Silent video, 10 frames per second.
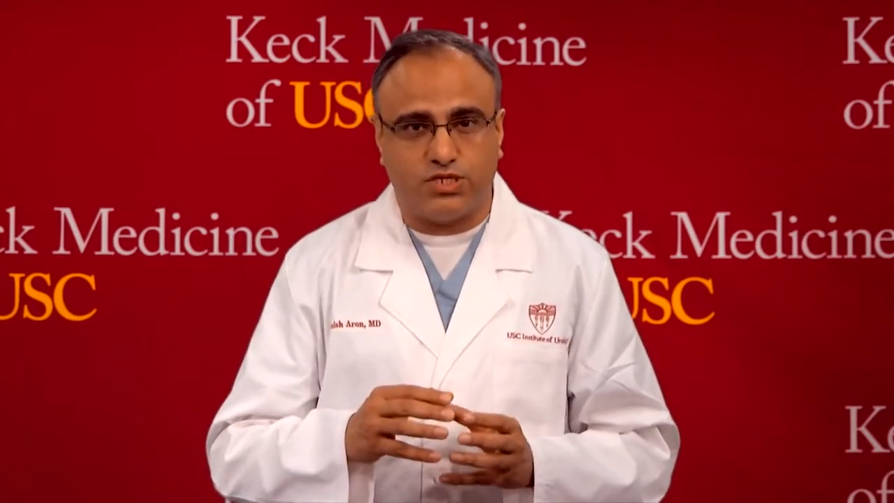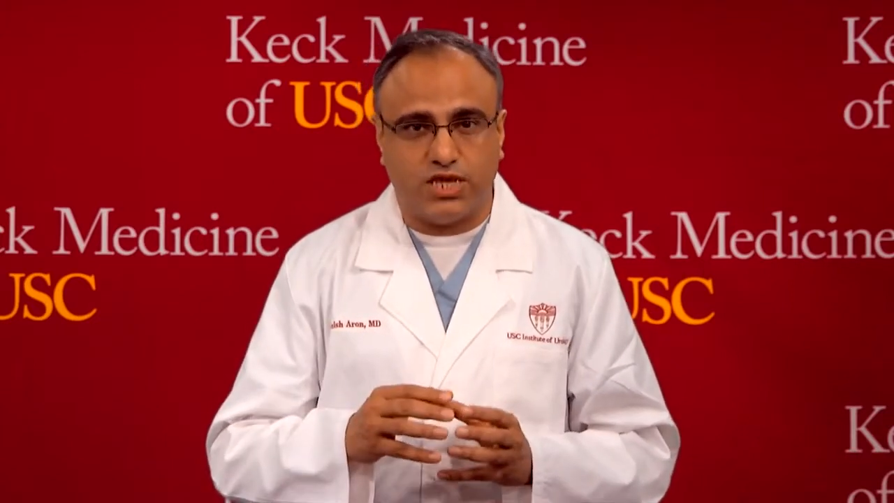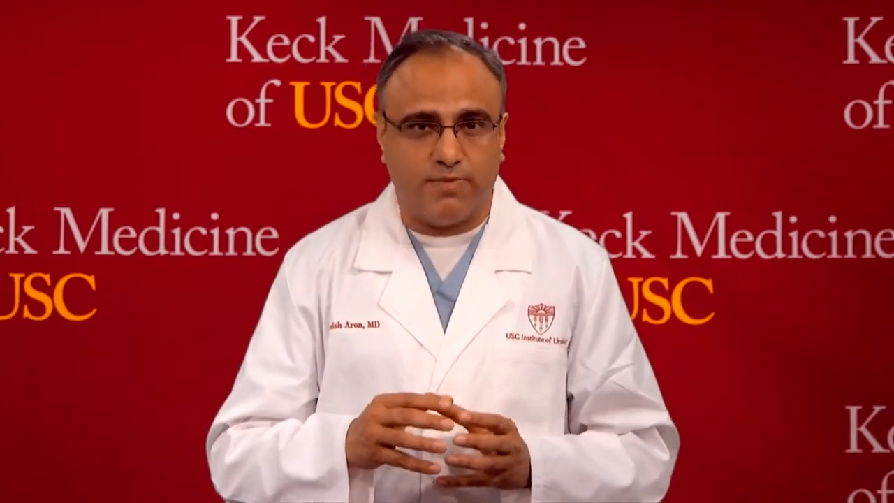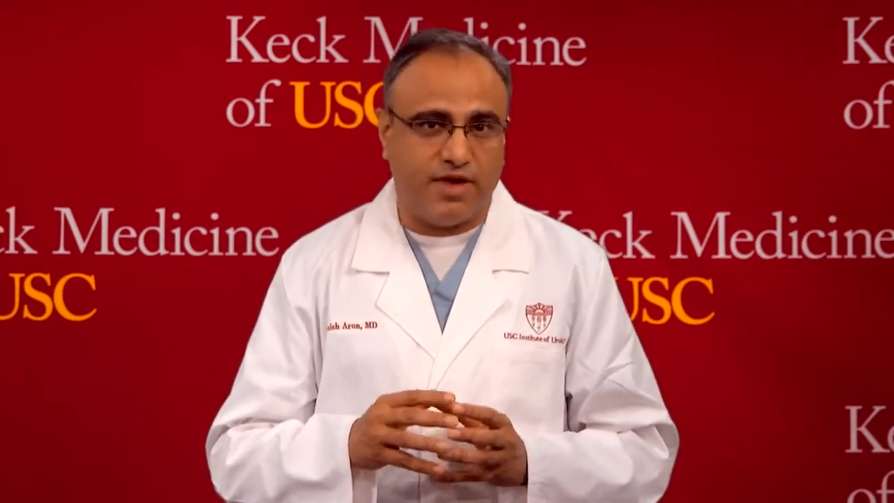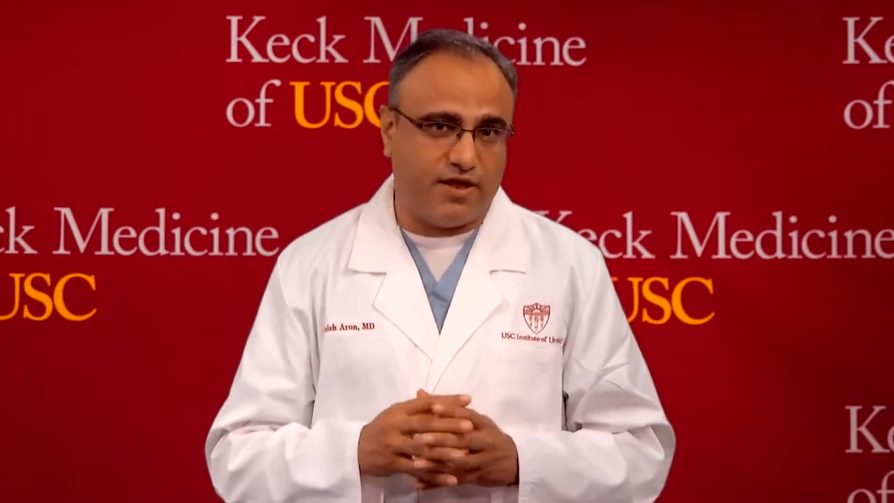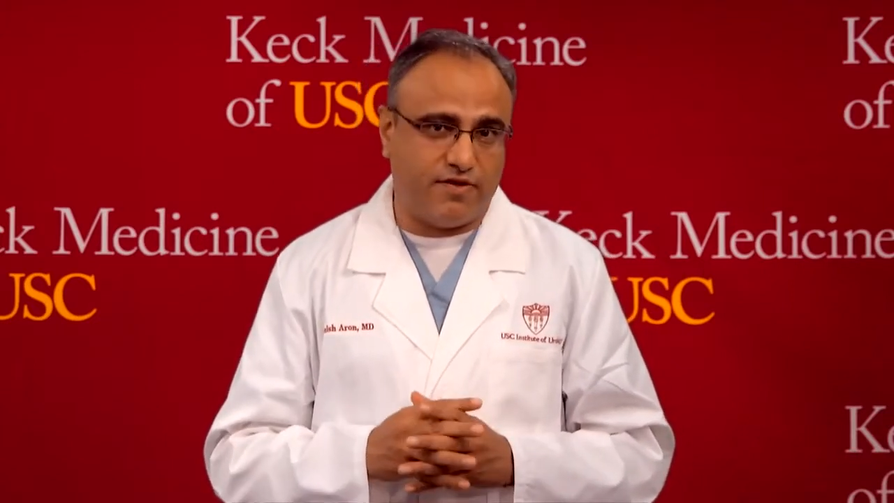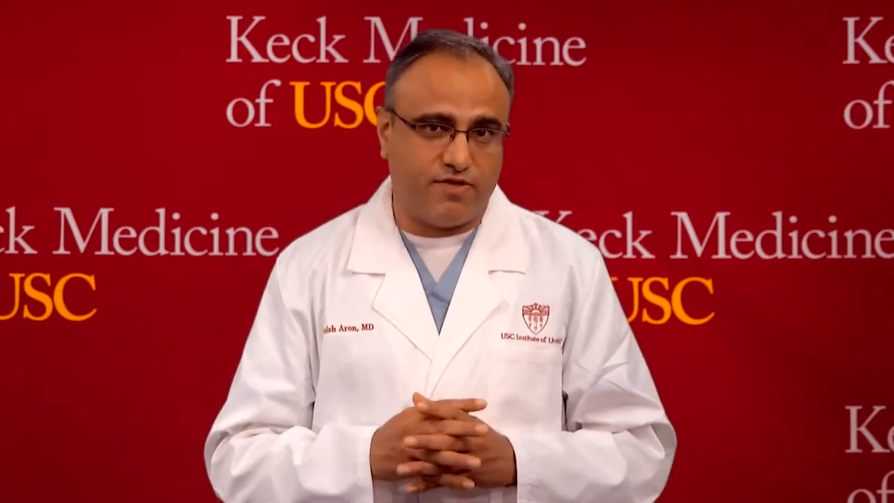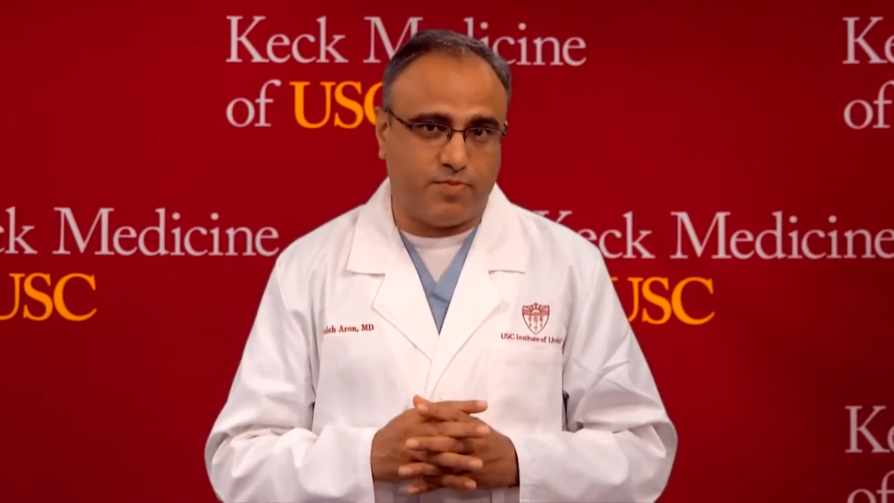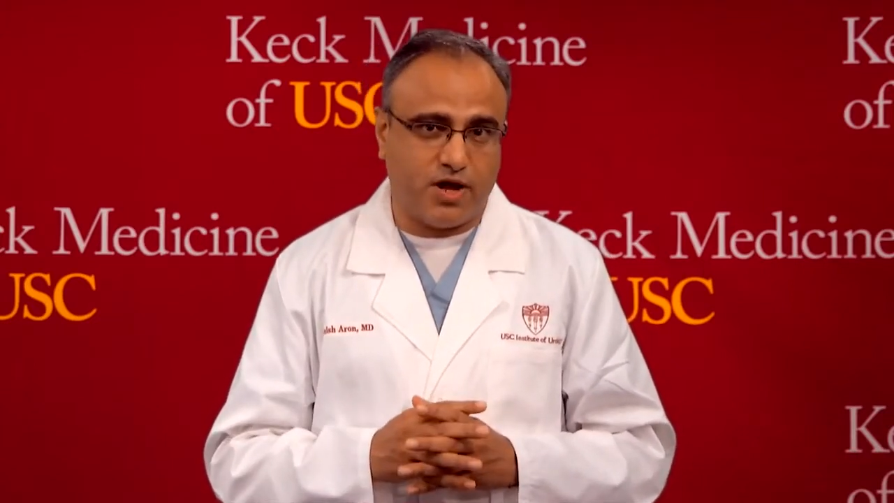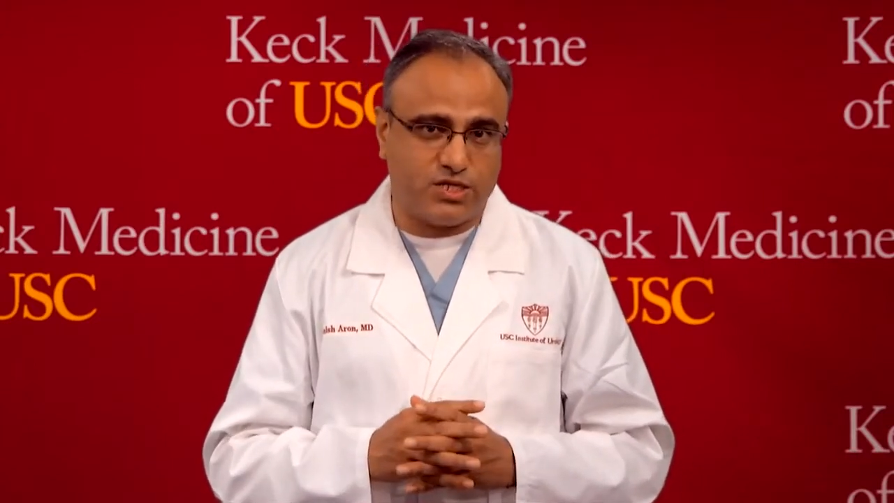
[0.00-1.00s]
the same area
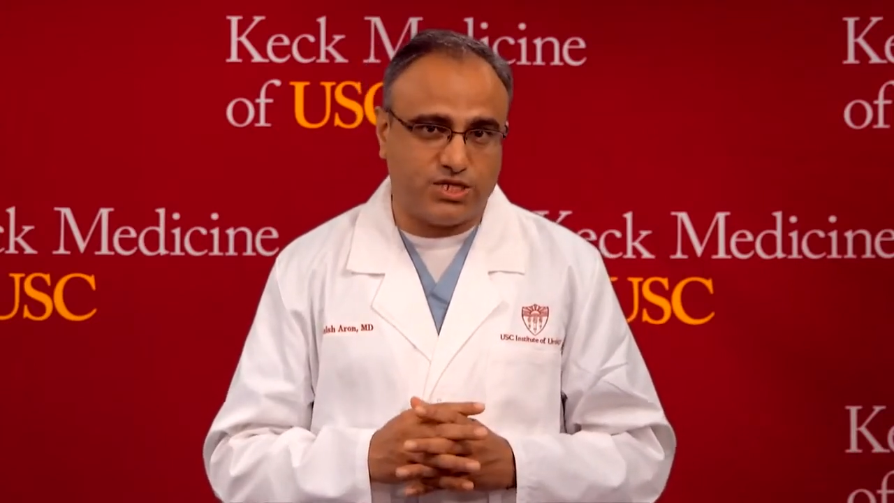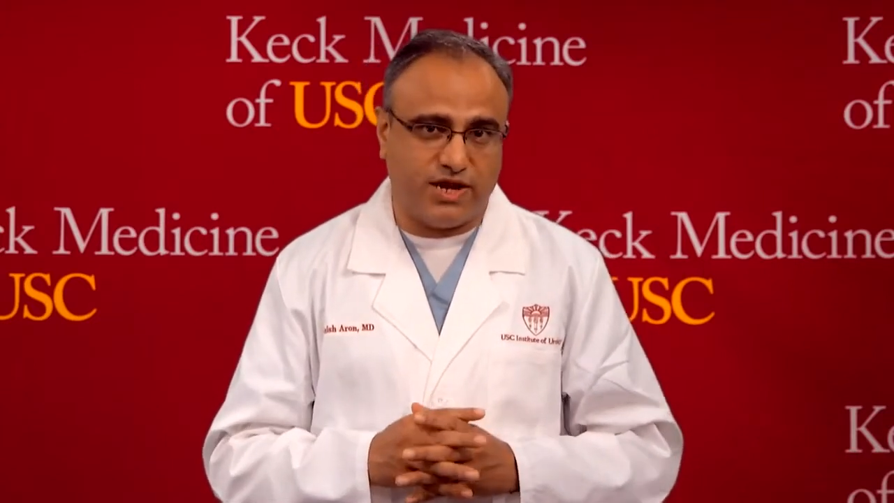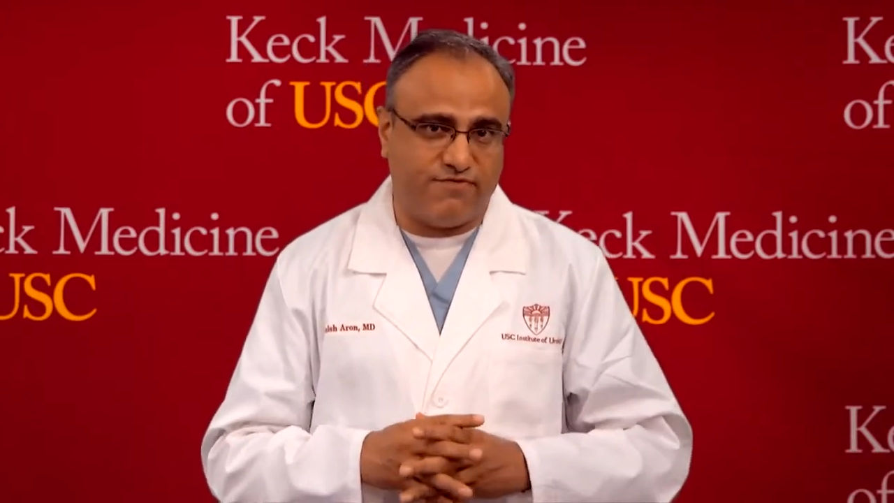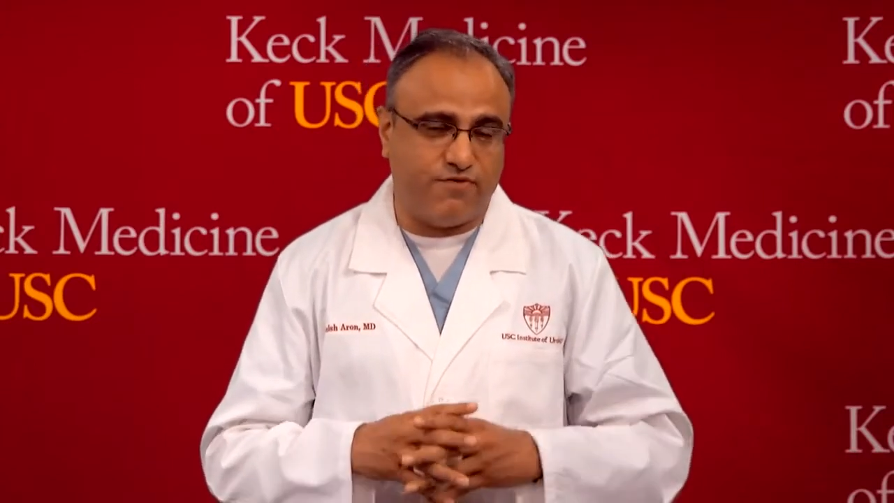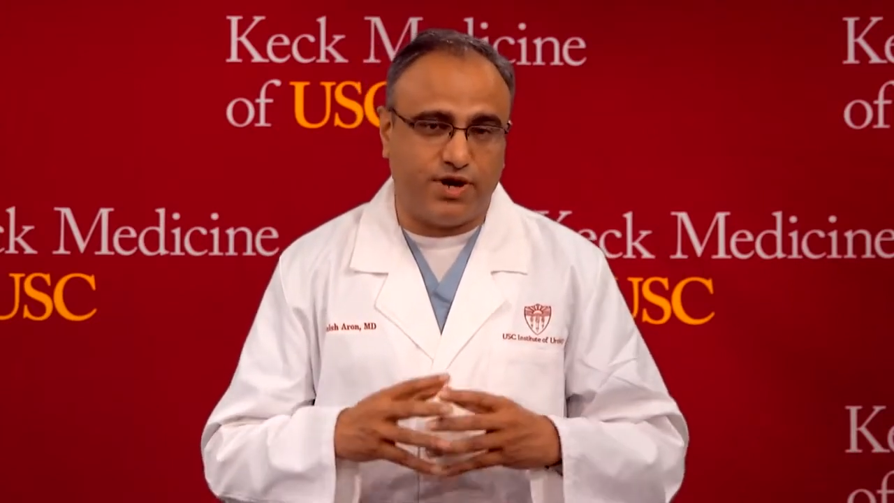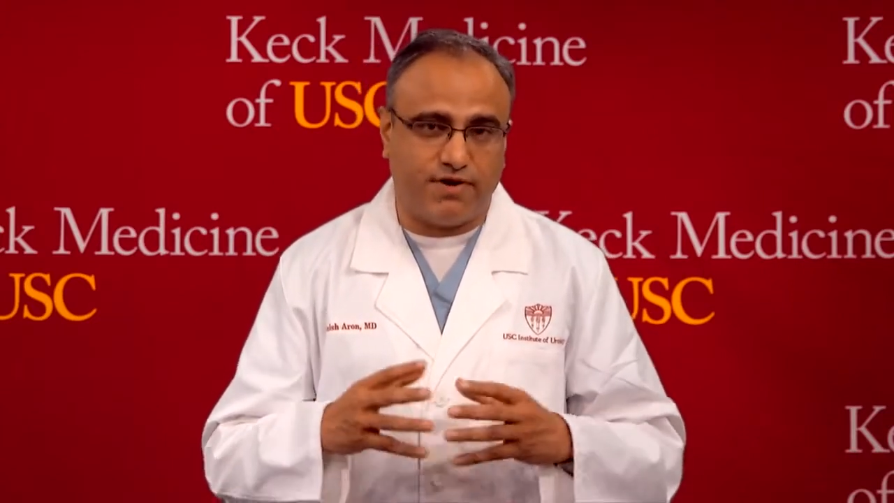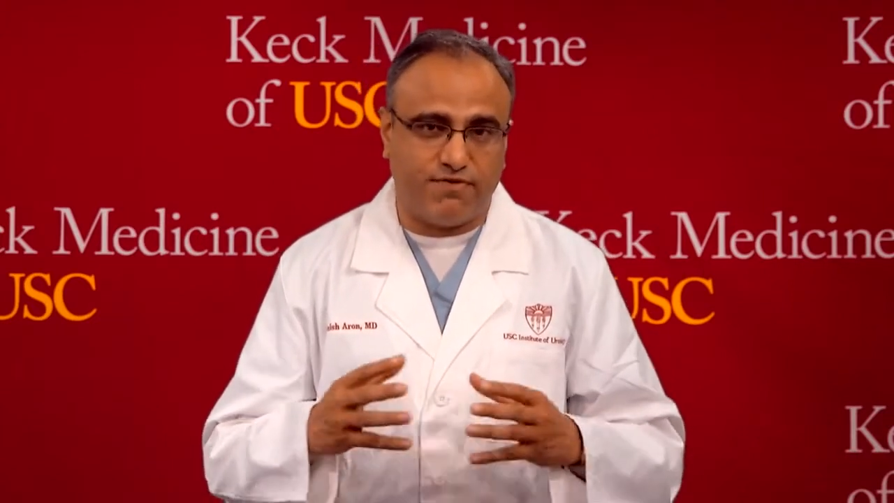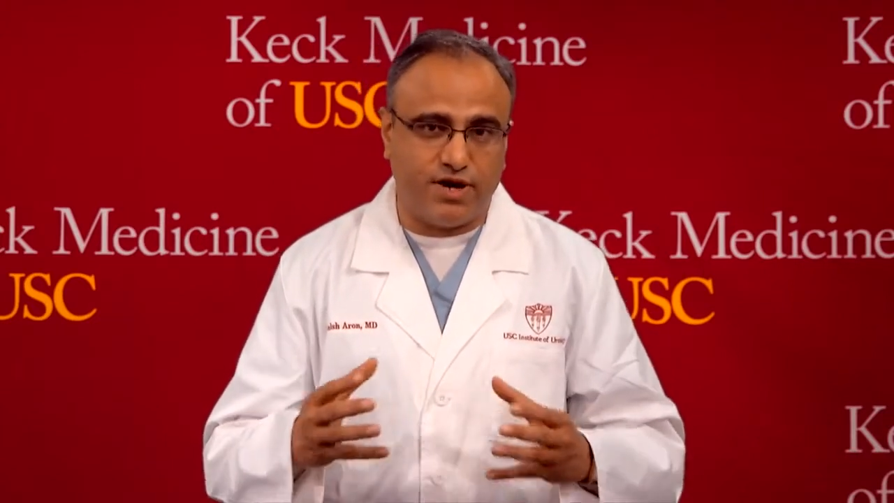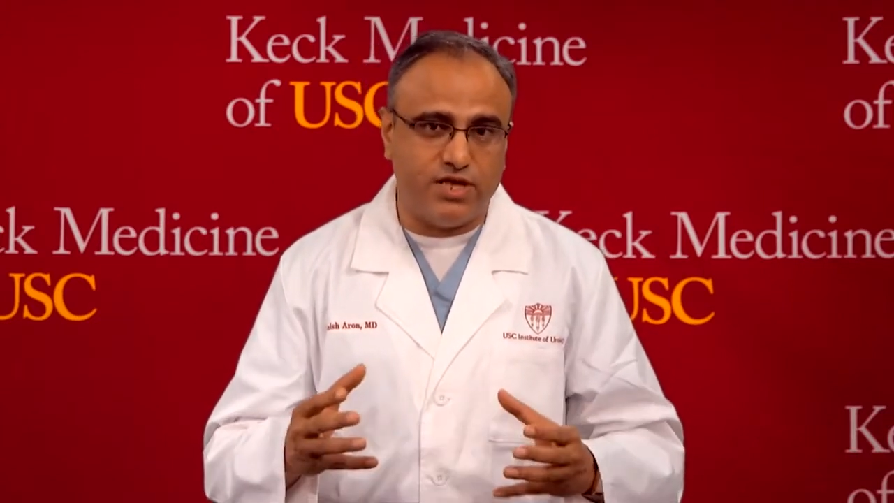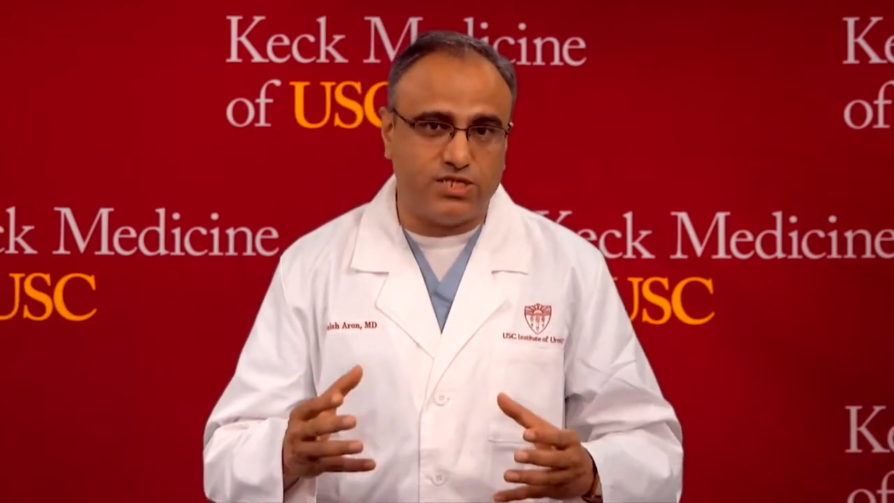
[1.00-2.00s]
of the prostate for
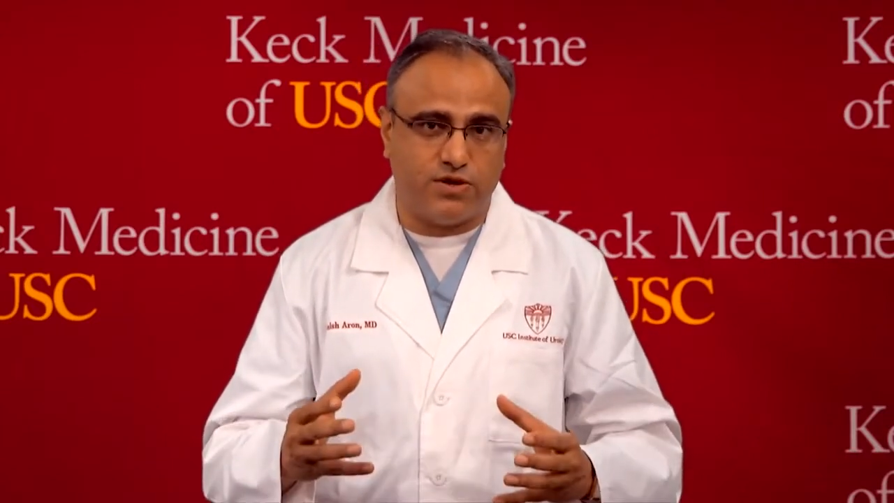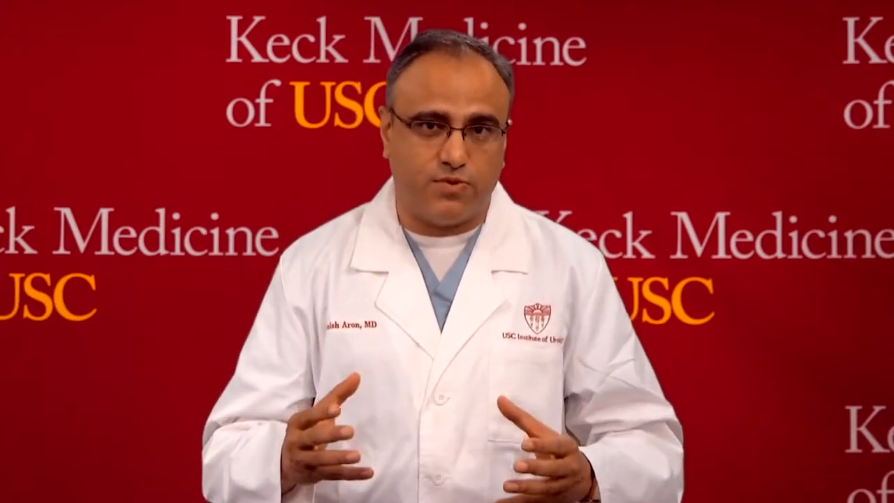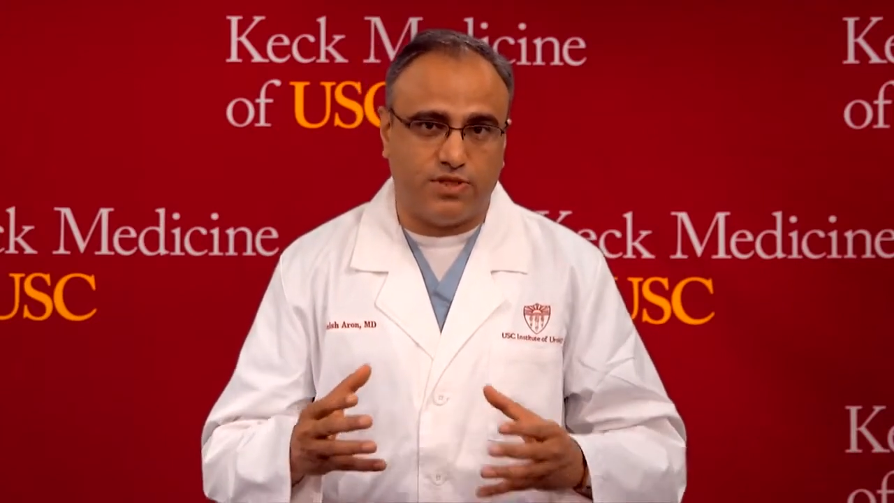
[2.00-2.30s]
whatever reason,